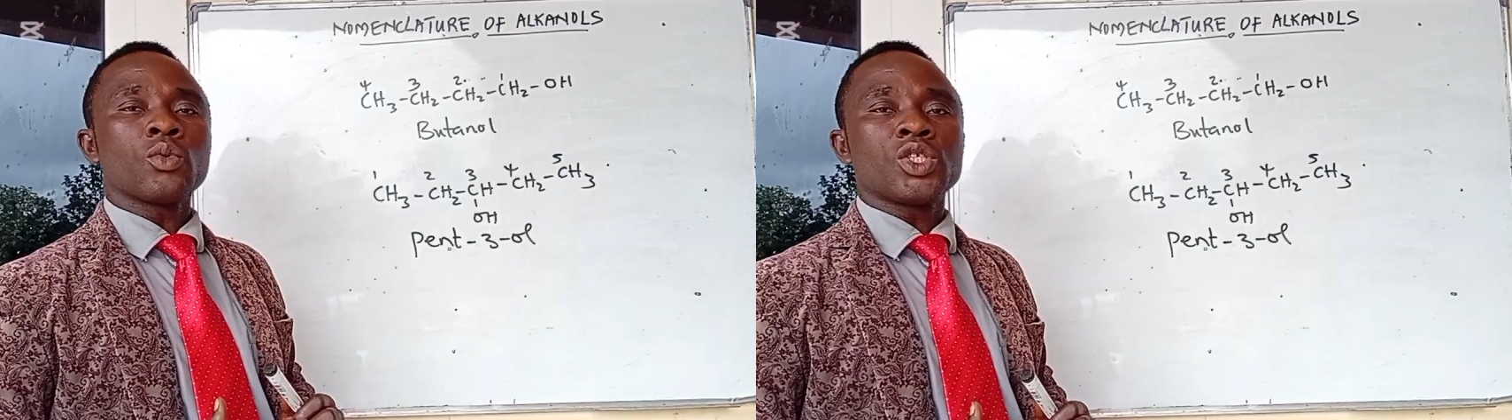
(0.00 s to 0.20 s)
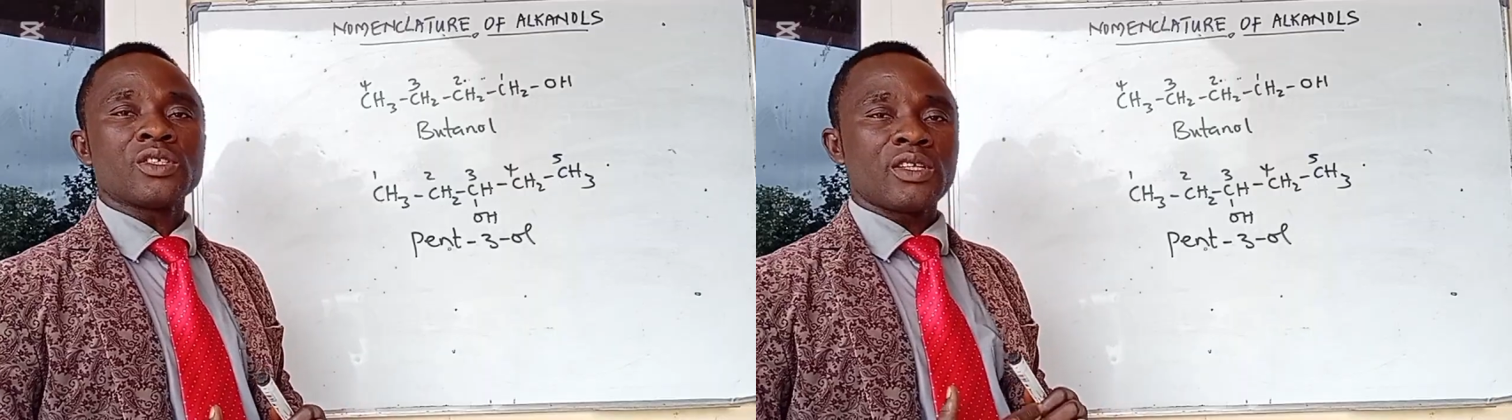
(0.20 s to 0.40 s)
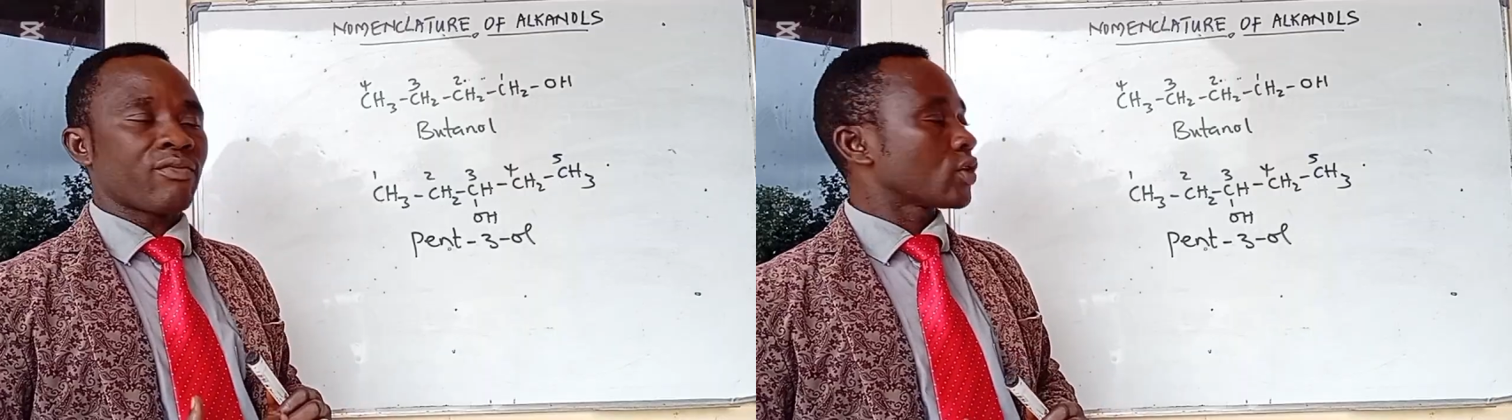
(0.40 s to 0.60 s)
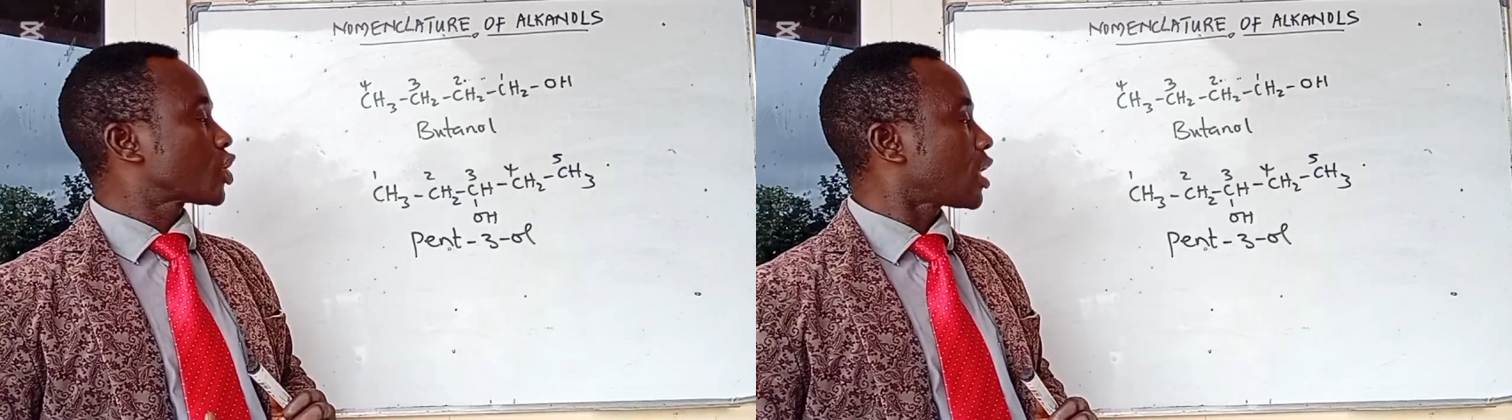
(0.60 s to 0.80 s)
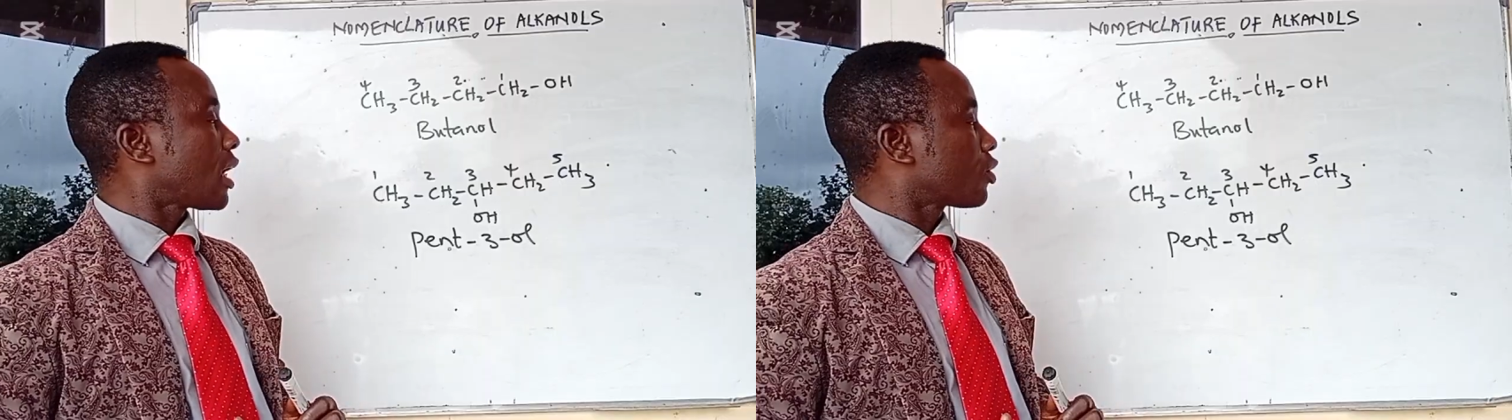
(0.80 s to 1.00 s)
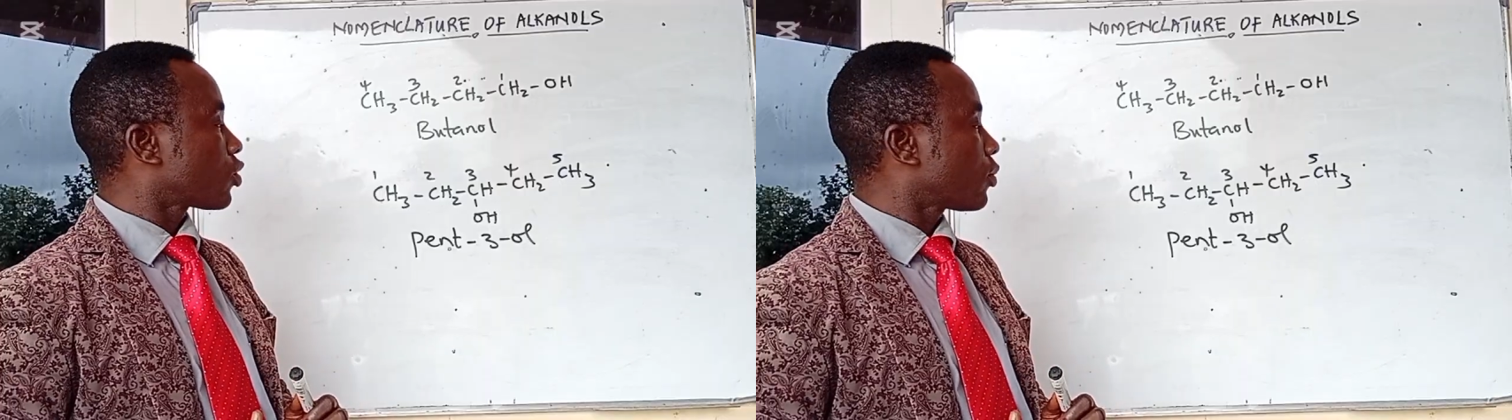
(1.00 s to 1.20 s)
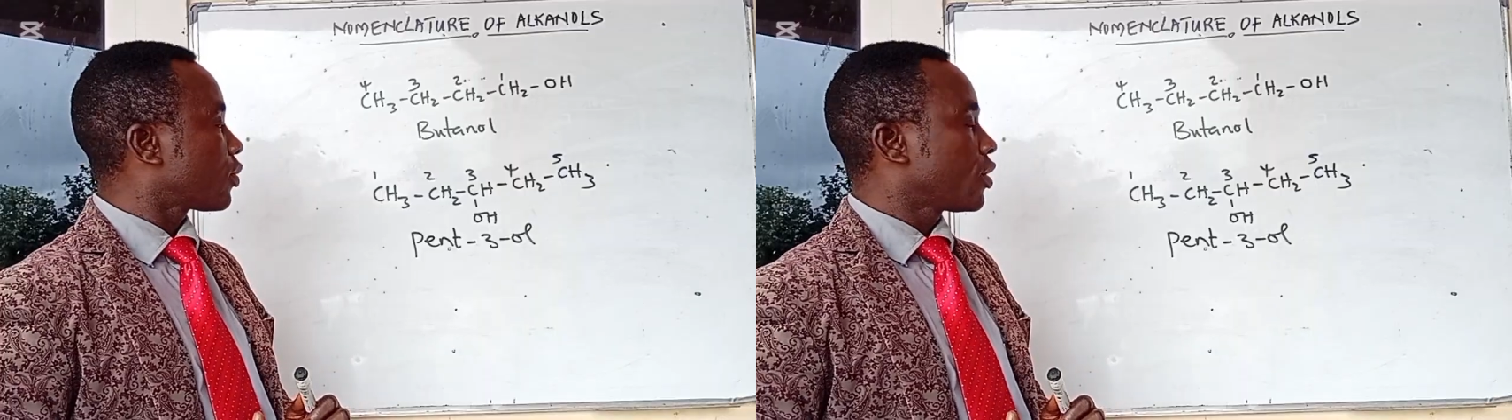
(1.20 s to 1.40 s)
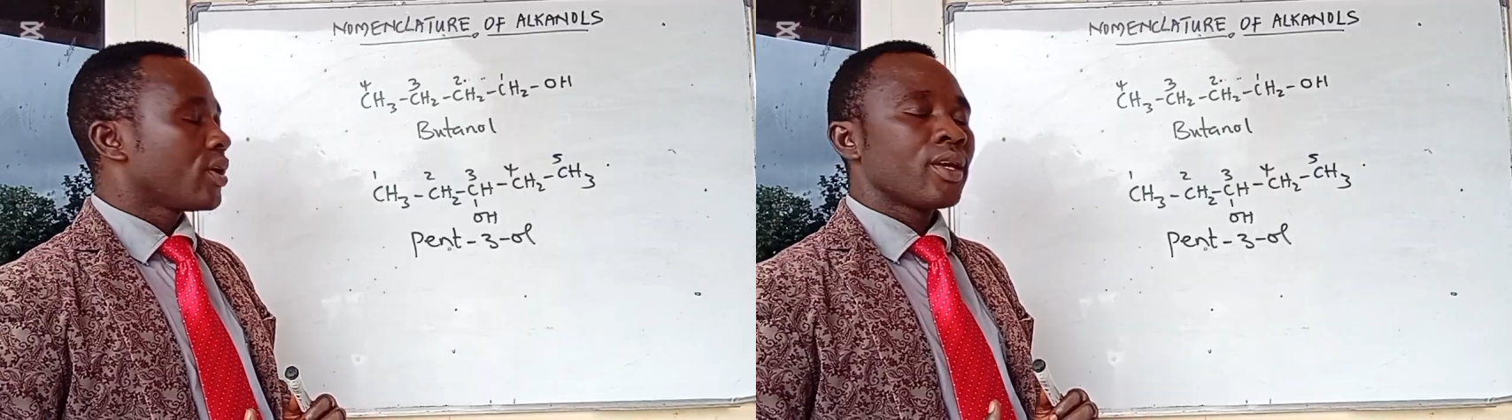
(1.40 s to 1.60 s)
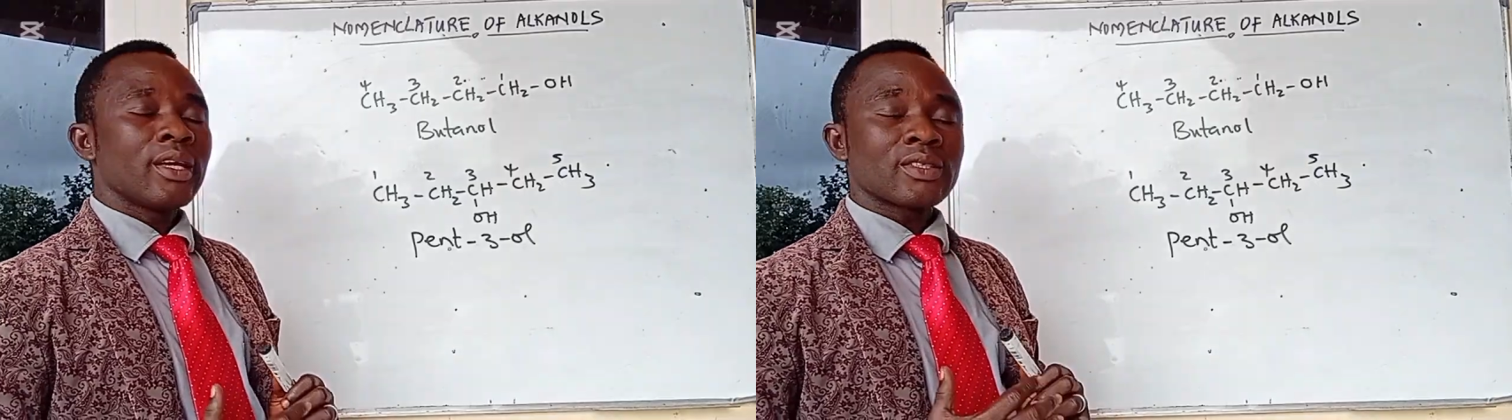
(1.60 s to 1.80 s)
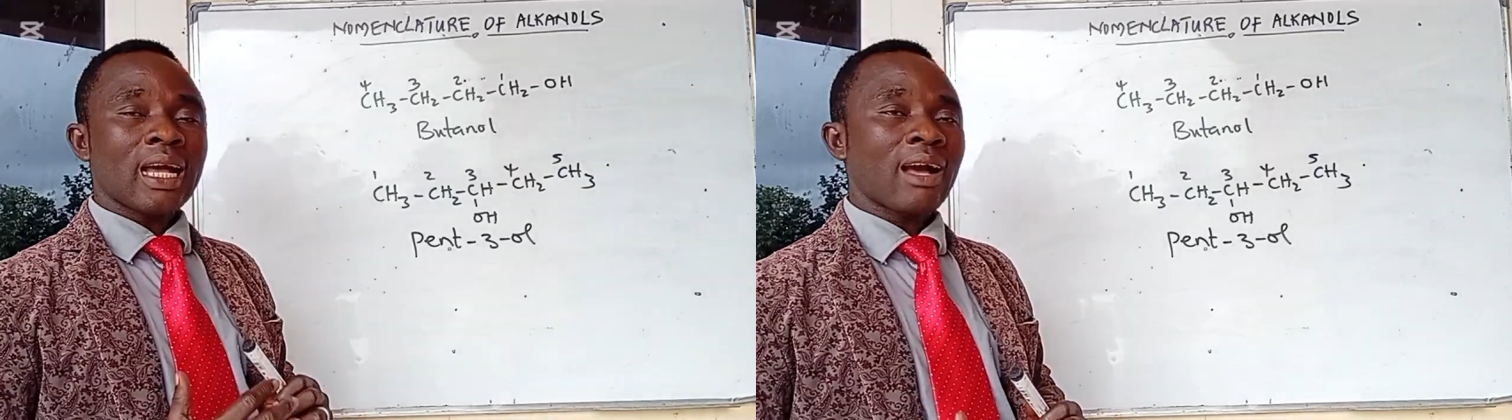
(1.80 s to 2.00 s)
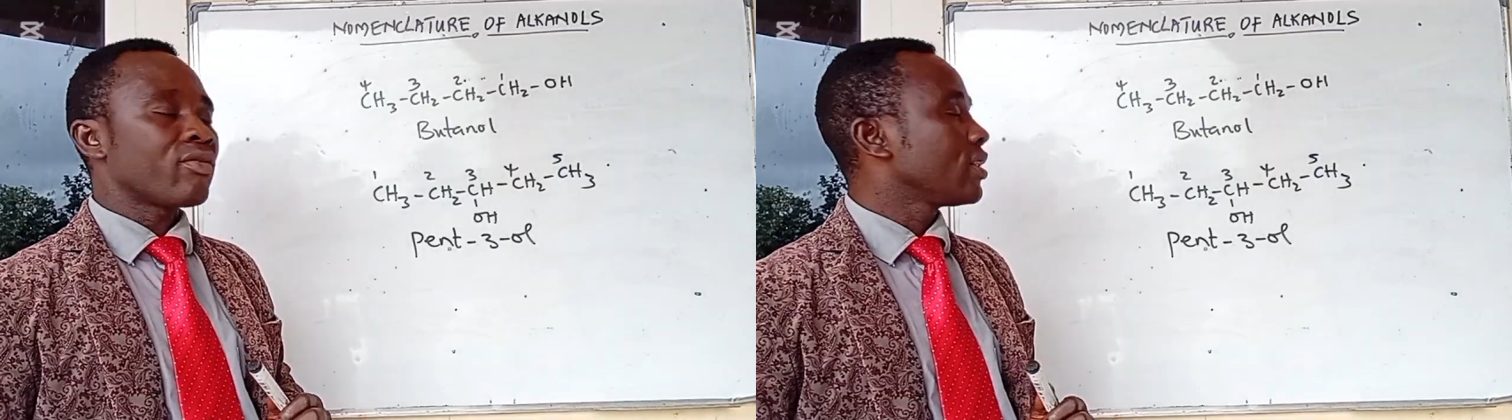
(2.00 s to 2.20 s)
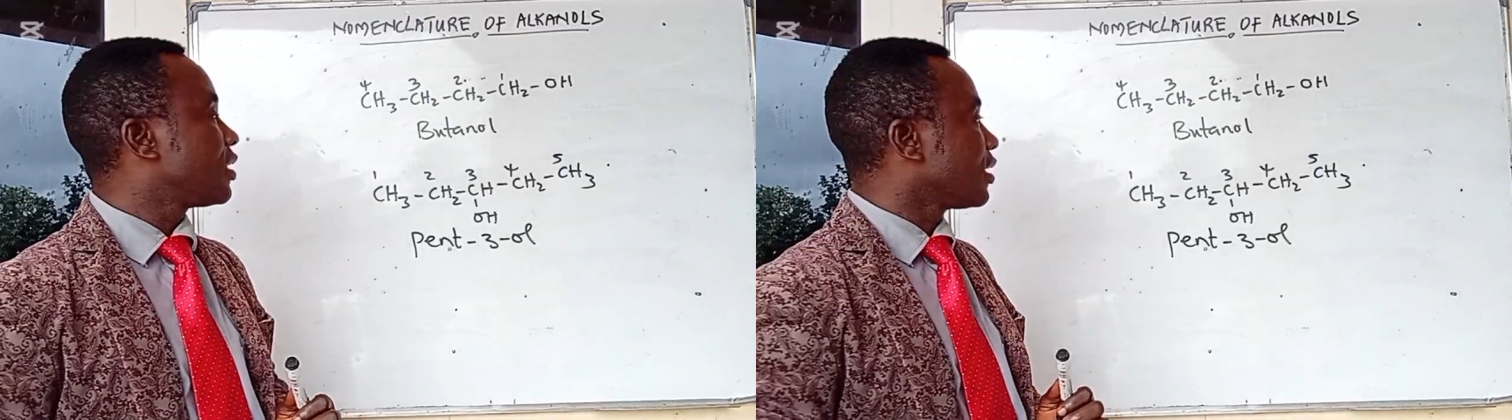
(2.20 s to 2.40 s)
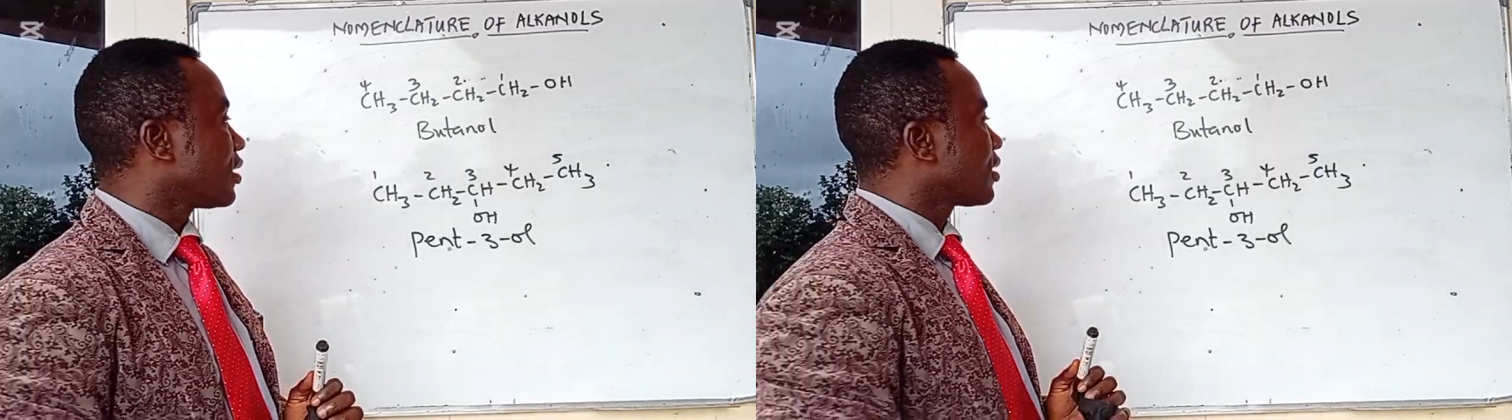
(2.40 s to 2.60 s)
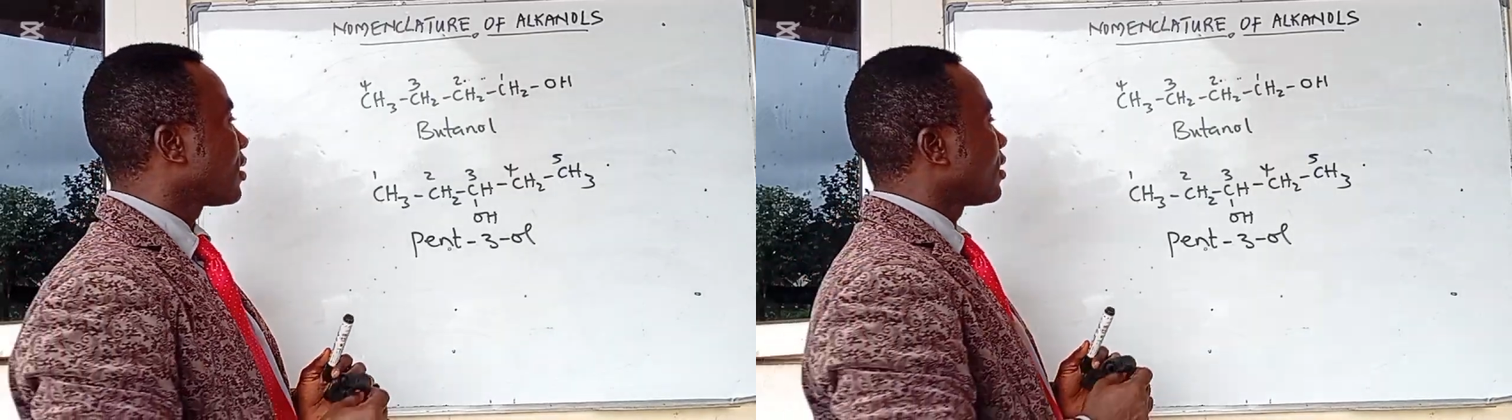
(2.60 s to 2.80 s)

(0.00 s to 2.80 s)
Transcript: which is the functional group, is having the